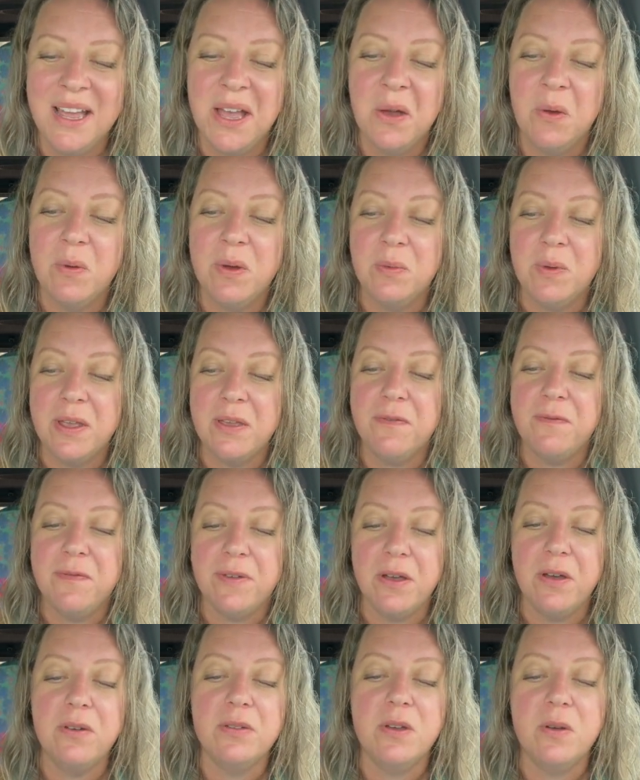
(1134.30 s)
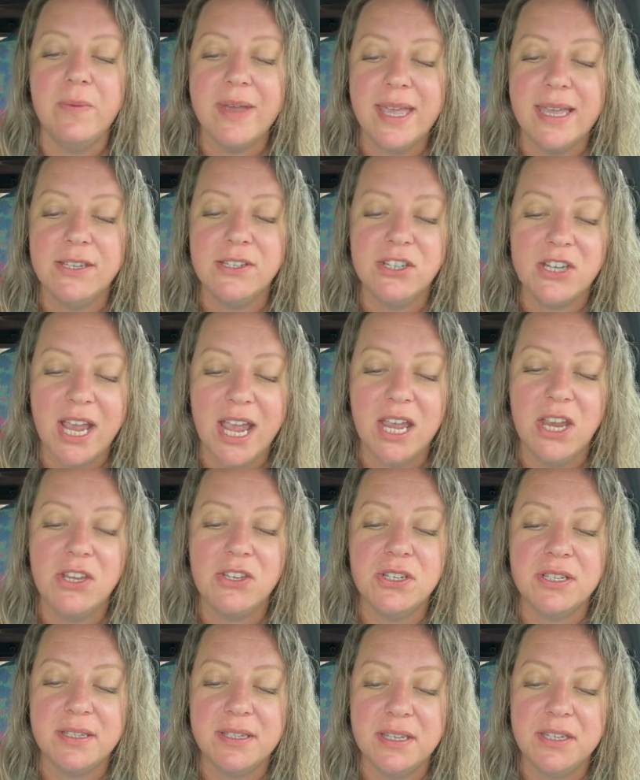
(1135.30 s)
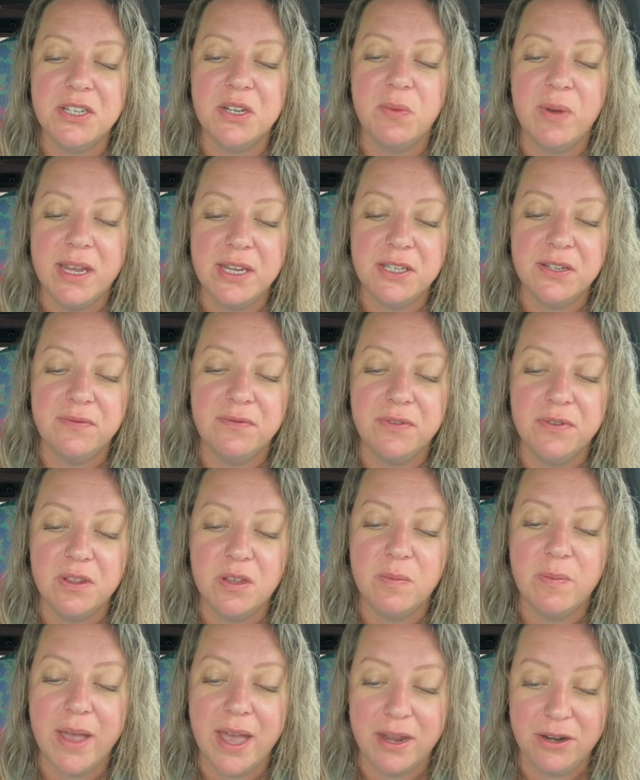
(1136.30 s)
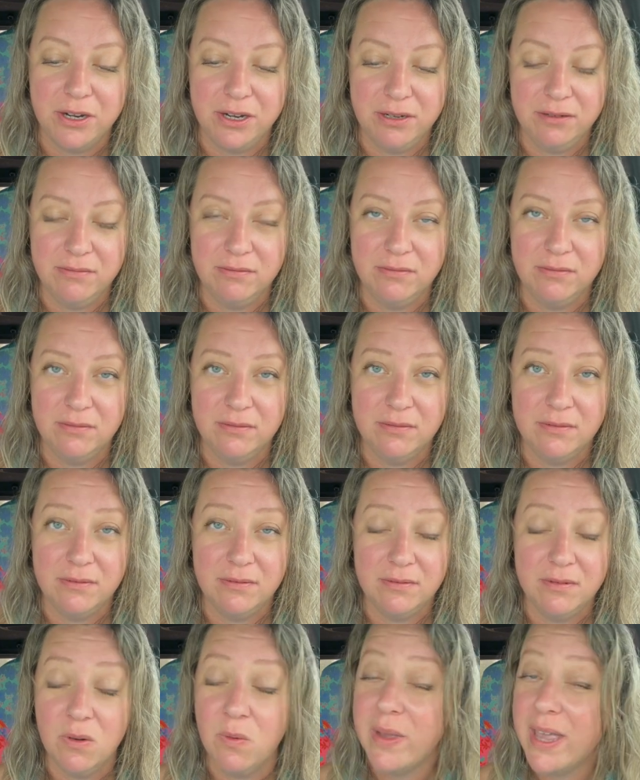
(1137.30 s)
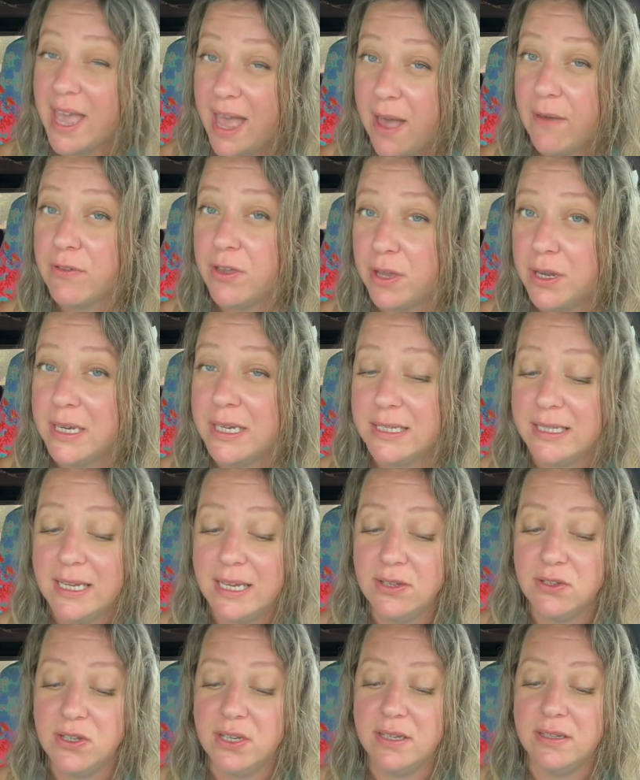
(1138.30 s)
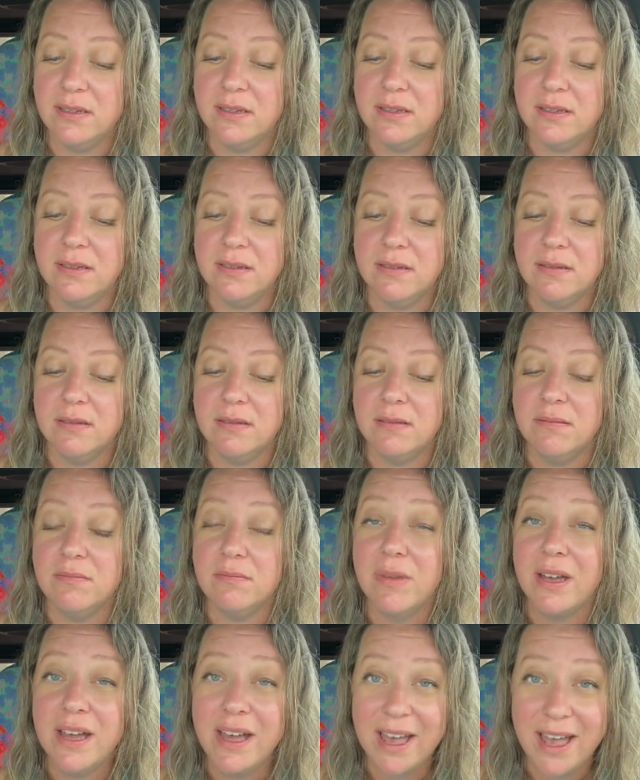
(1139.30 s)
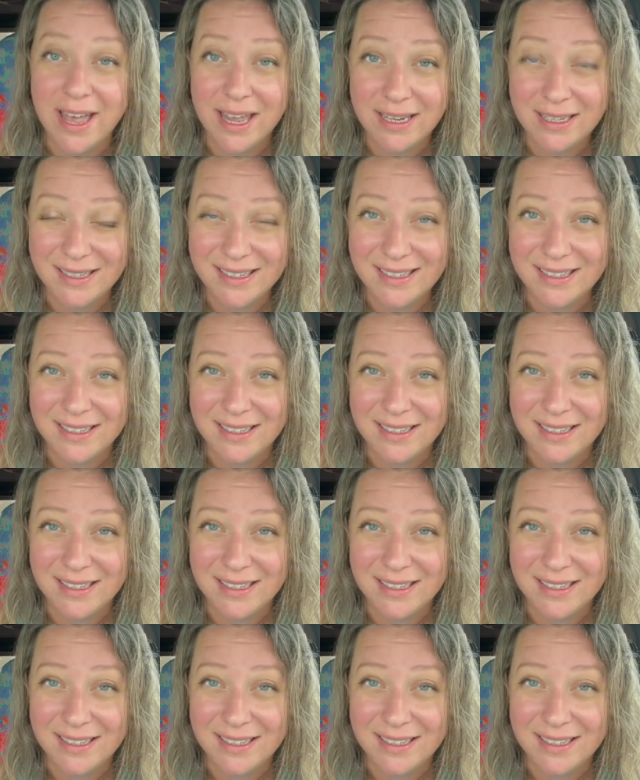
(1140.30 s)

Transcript: when we feel that we can change a situation for the better, we have good intentions, but